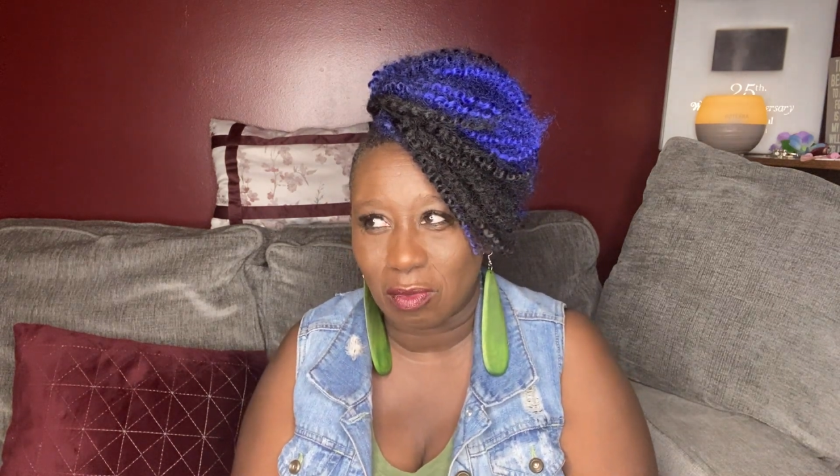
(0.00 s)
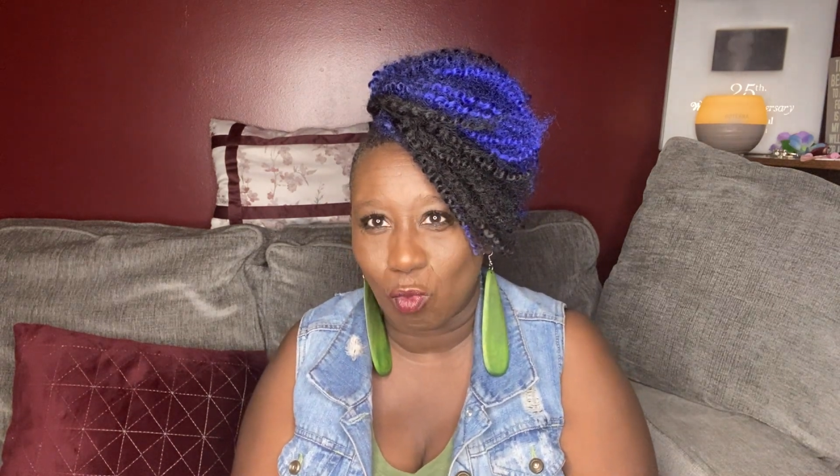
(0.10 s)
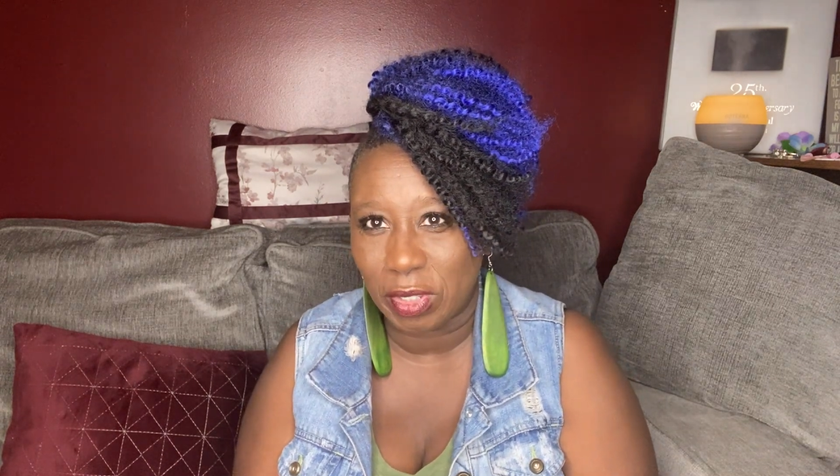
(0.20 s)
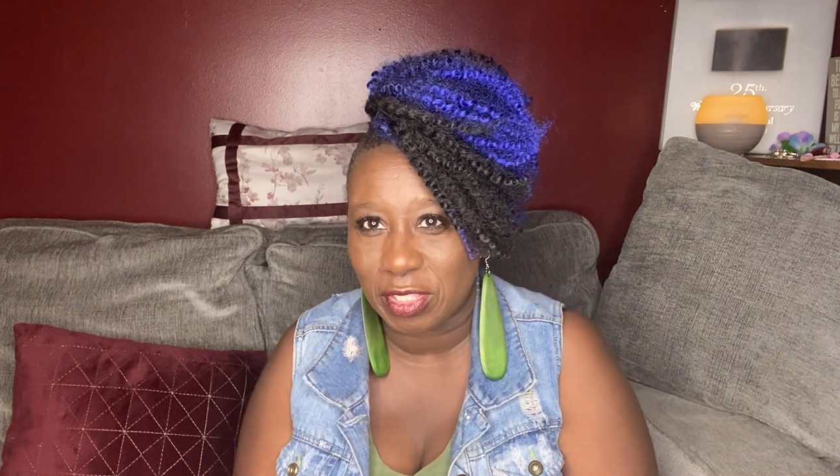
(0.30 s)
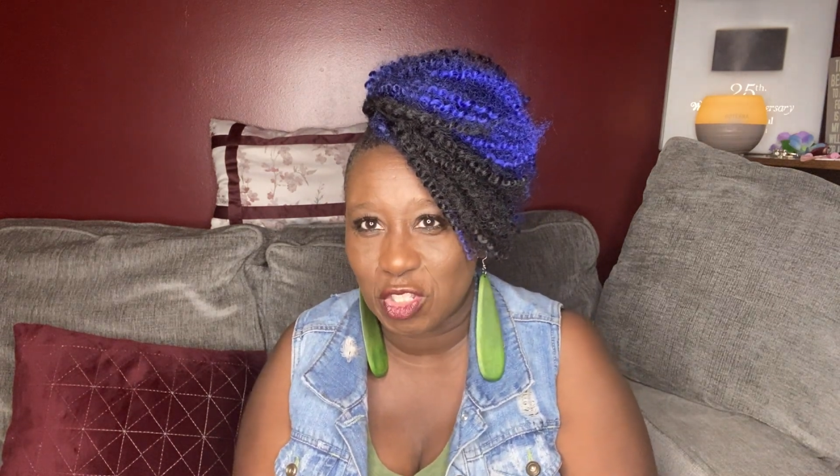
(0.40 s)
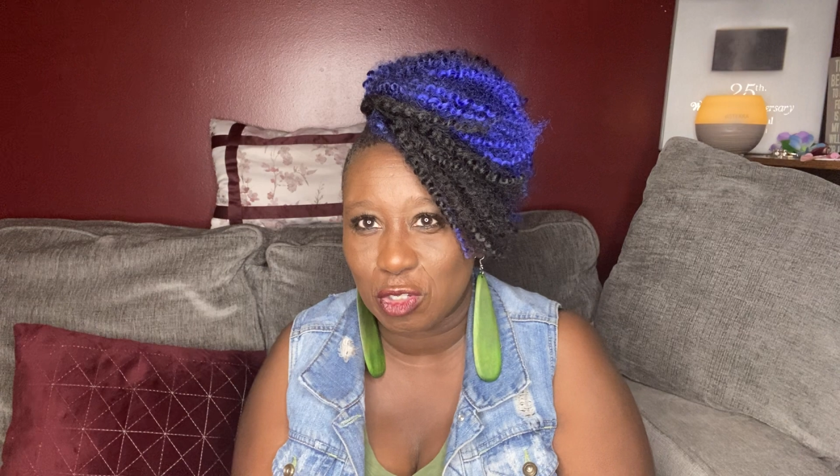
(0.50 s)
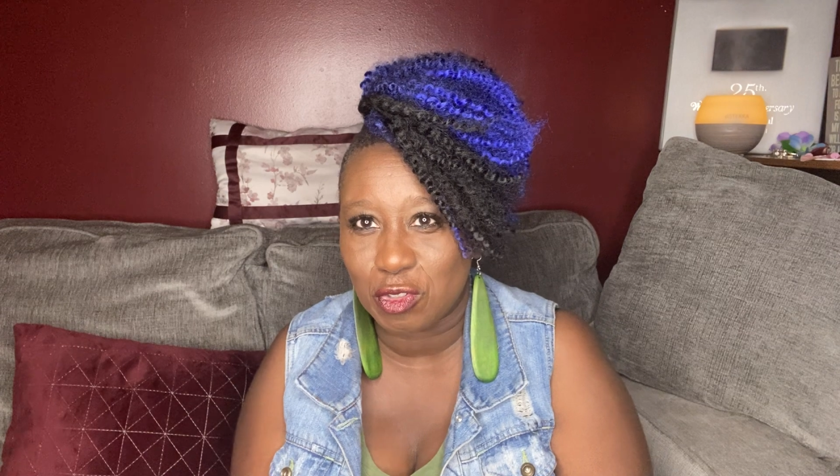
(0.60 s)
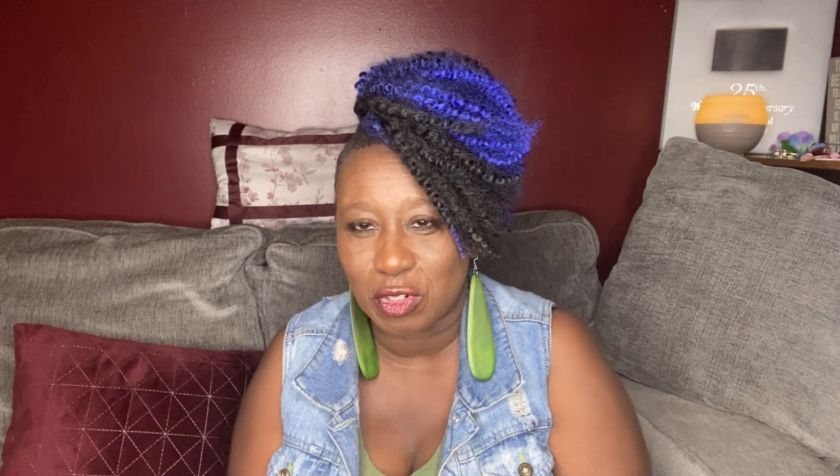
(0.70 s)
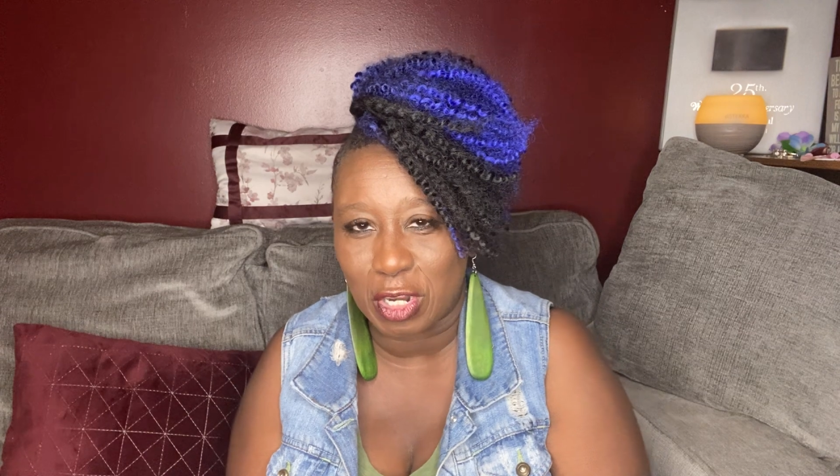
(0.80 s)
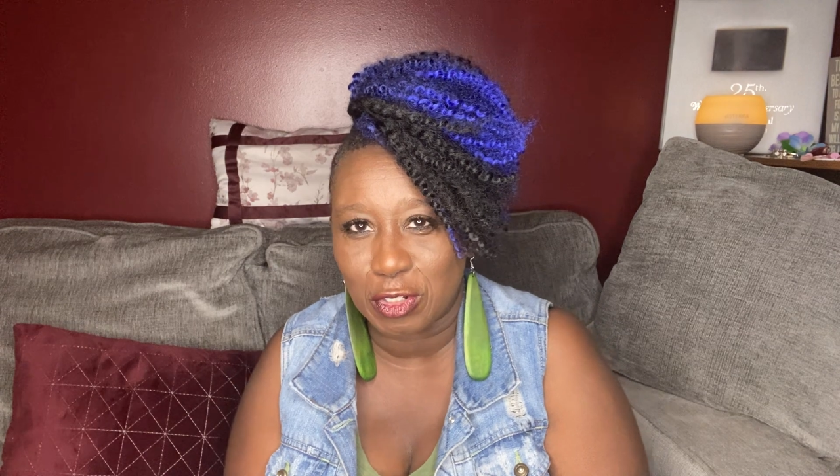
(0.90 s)
what the
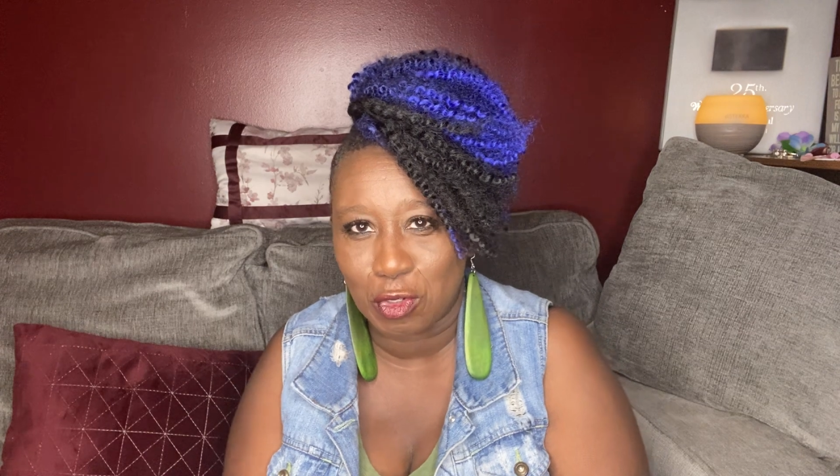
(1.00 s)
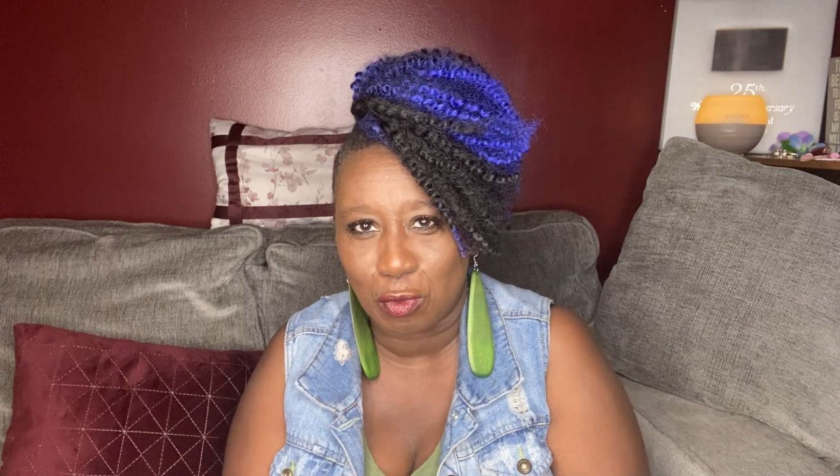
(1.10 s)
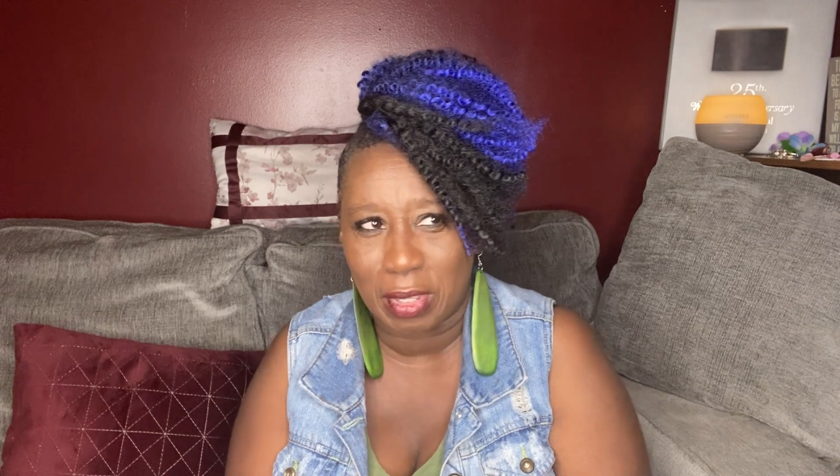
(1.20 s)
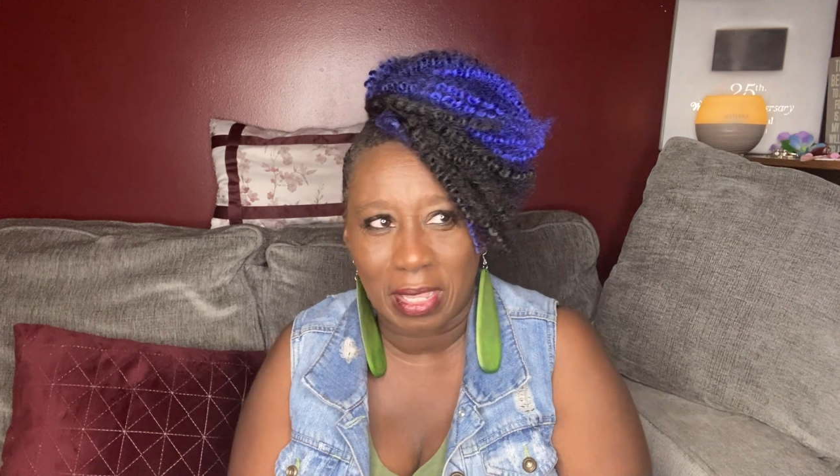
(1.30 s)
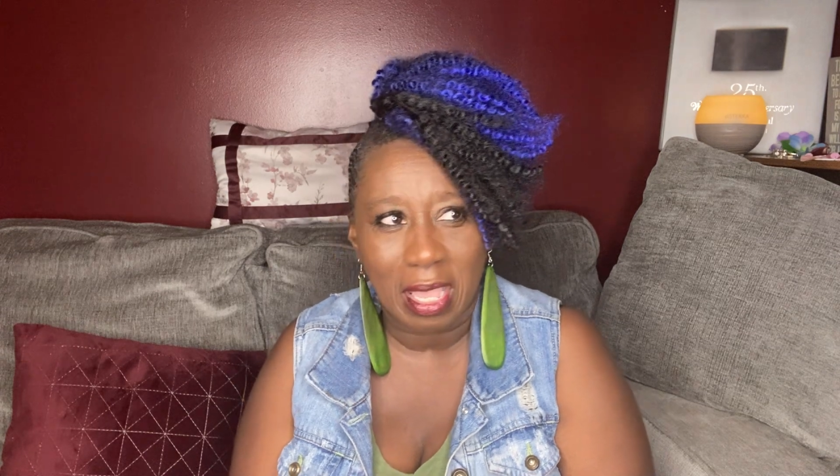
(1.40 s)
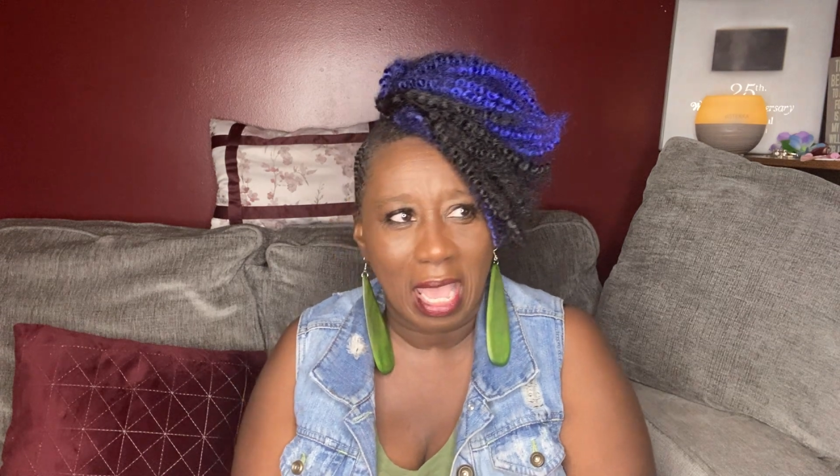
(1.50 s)
children are doing.